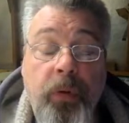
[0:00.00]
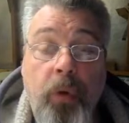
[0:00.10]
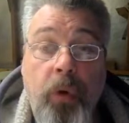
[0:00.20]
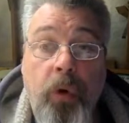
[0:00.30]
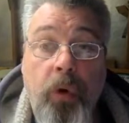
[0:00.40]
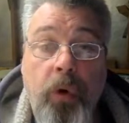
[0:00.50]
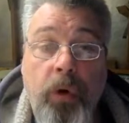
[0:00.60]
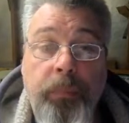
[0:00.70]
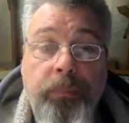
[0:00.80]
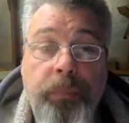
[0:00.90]

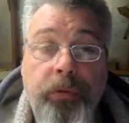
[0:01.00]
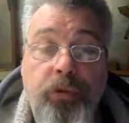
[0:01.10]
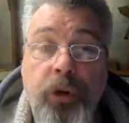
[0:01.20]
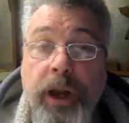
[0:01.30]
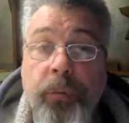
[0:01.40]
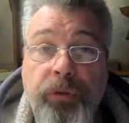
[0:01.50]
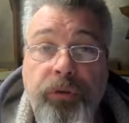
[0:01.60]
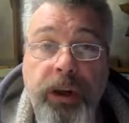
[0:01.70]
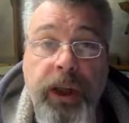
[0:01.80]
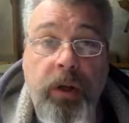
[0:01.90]
or drain was
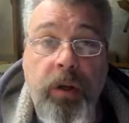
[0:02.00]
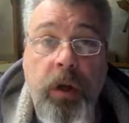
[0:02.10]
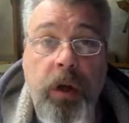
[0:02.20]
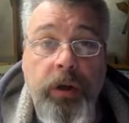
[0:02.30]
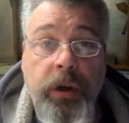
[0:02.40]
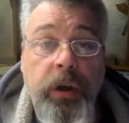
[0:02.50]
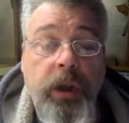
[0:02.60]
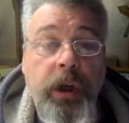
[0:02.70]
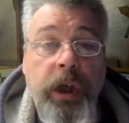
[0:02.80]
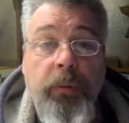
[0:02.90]
to get clogged,
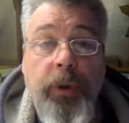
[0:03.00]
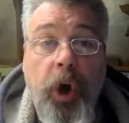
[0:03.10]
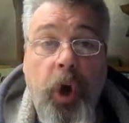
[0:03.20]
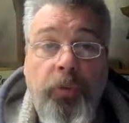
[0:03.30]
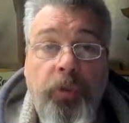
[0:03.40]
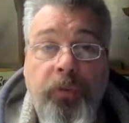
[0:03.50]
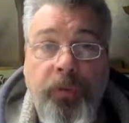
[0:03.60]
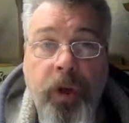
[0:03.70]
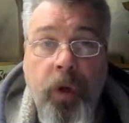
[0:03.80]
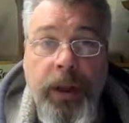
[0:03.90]
it would
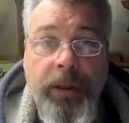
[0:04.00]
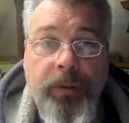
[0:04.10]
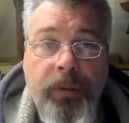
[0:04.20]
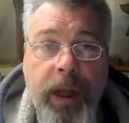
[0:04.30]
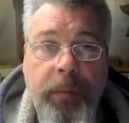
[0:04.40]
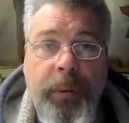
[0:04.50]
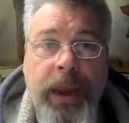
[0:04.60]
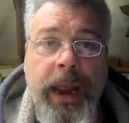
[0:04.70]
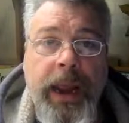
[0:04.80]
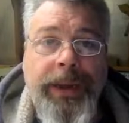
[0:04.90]
overflow into that
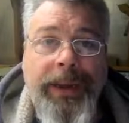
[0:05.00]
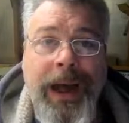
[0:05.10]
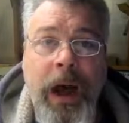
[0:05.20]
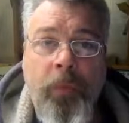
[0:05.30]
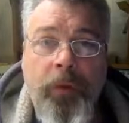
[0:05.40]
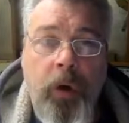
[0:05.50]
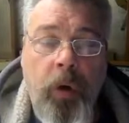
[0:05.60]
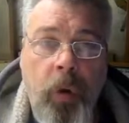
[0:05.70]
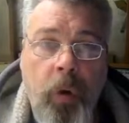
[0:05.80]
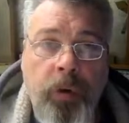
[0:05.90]
pan and out the
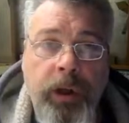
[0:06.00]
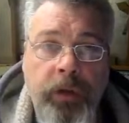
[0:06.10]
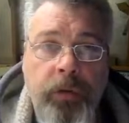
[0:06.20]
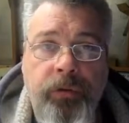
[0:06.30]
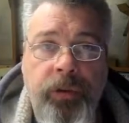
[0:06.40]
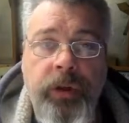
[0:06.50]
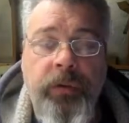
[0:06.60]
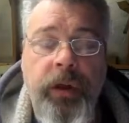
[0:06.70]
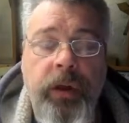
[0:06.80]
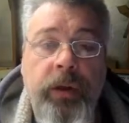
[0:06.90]
hole that you'll see
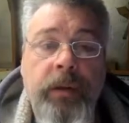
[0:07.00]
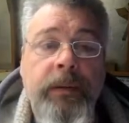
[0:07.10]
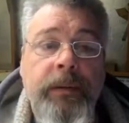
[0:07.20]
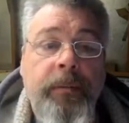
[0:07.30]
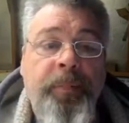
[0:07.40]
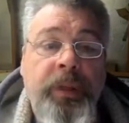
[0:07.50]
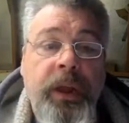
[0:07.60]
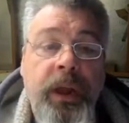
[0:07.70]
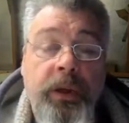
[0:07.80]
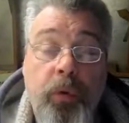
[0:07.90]
there,
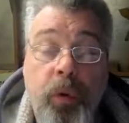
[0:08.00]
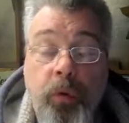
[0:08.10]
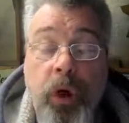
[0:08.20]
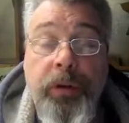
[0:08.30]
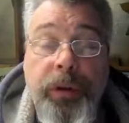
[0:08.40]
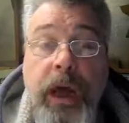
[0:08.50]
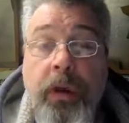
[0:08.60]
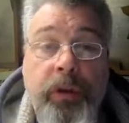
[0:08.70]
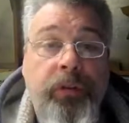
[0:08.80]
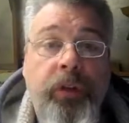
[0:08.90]
and will run
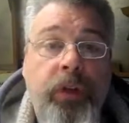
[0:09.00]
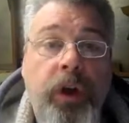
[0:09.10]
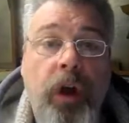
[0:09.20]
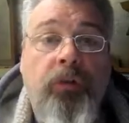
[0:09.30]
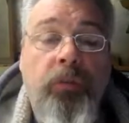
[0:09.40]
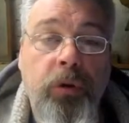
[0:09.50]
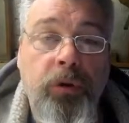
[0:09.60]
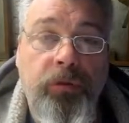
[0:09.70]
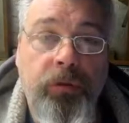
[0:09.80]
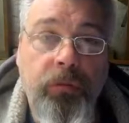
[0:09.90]
down into the
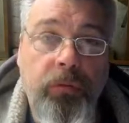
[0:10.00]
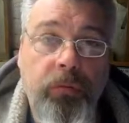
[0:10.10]
customer's